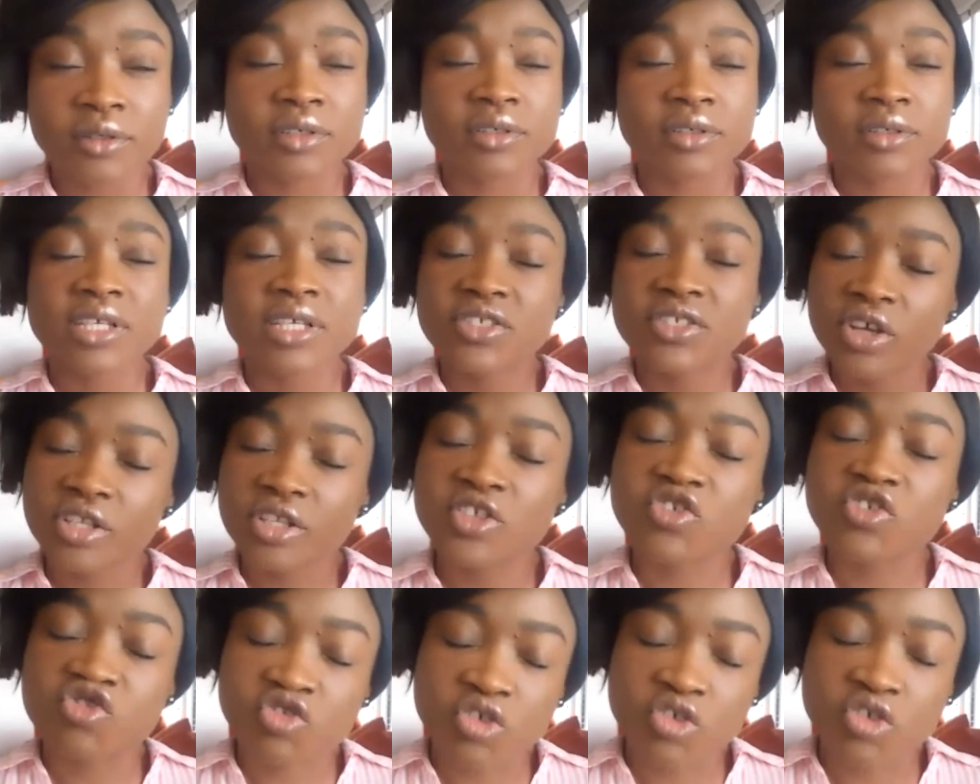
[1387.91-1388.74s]
It's not
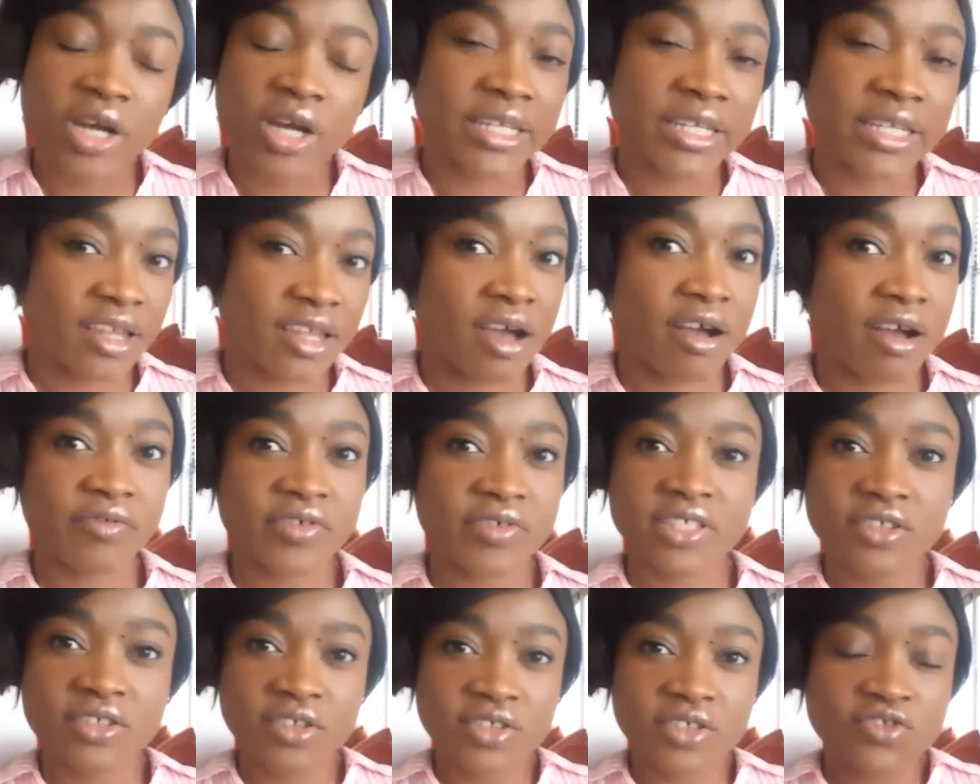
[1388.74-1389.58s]
strong enough.
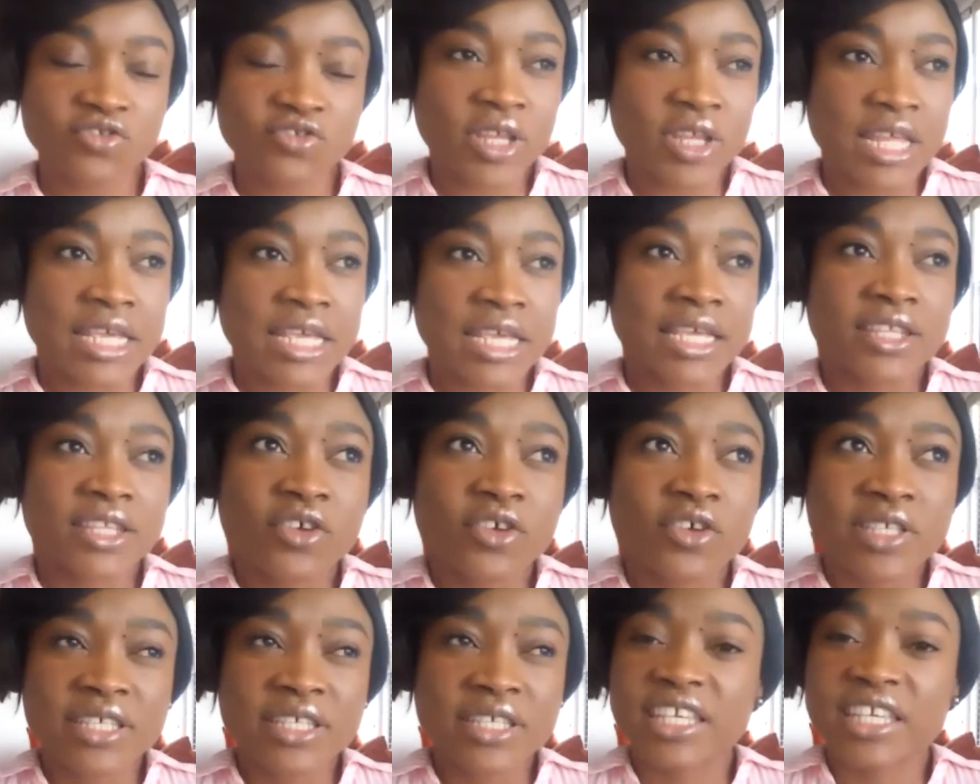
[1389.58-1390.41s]
It
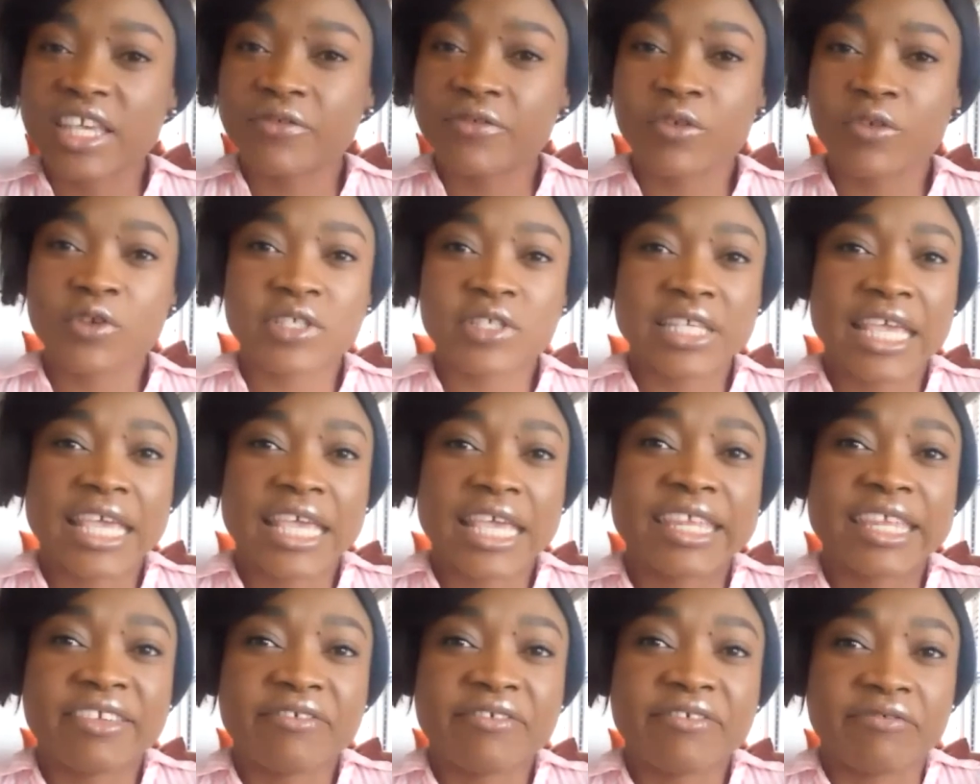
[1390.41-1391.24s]
doesn't give us
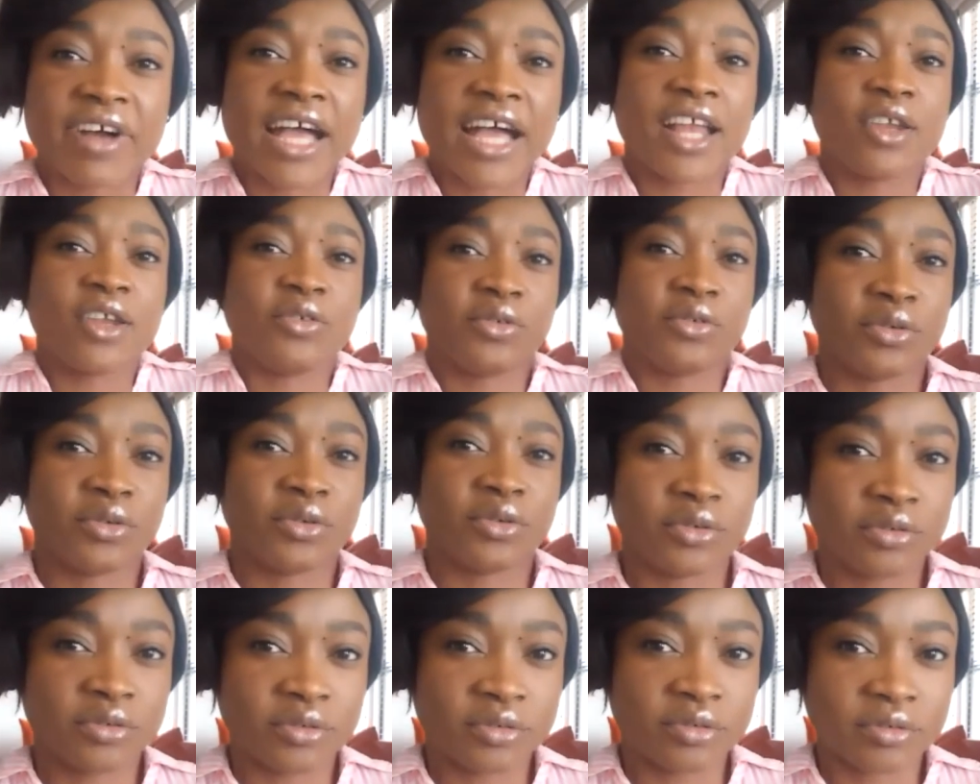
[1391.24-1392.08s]
any value.
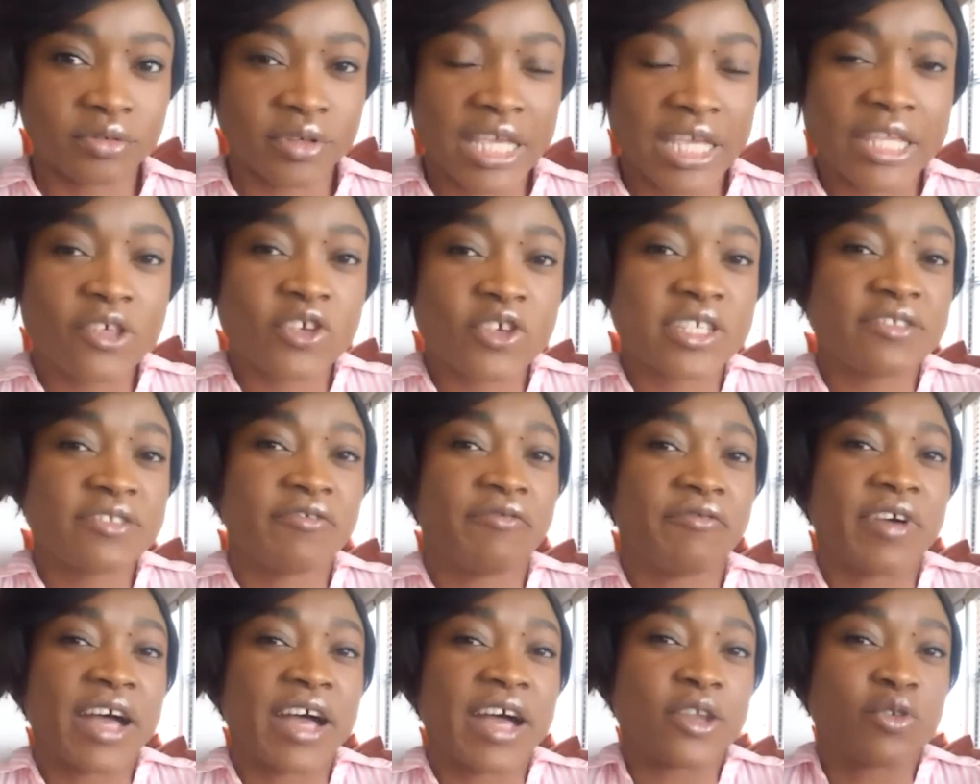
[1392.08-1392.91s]
It doesn't
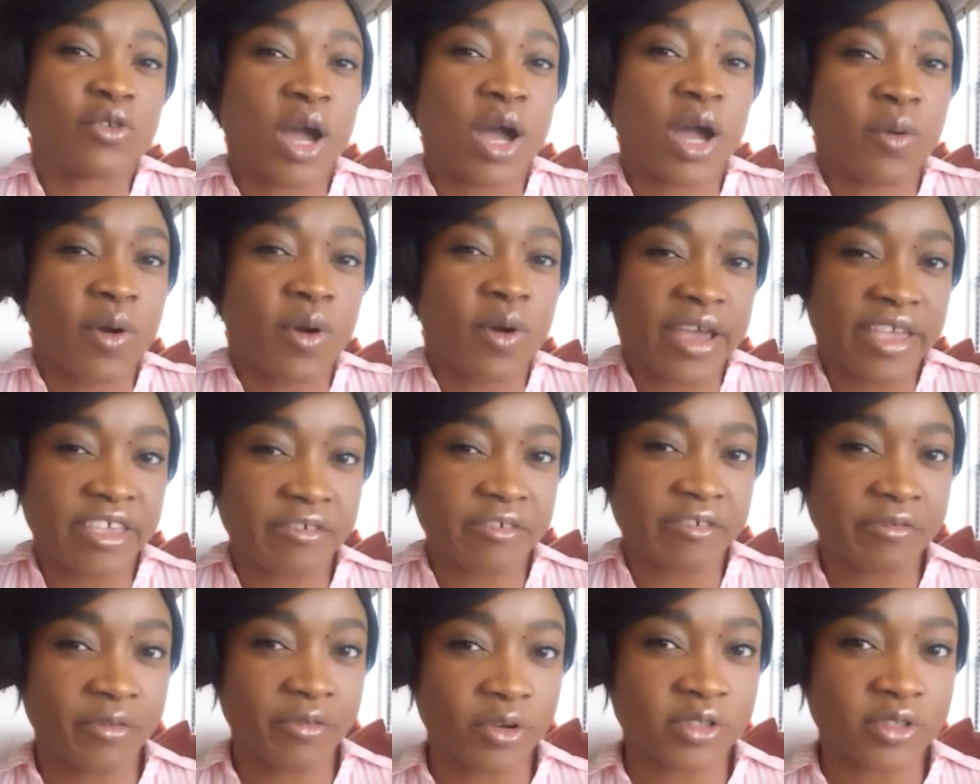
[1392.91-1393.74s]
value our
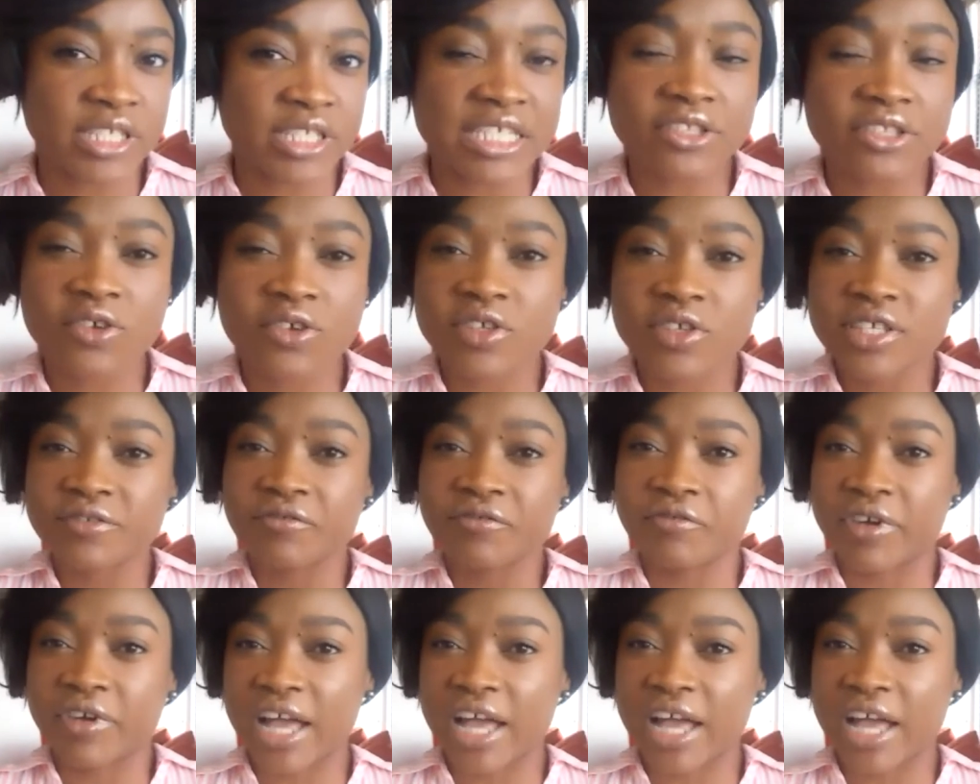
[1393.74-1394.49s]
effort. It doesn't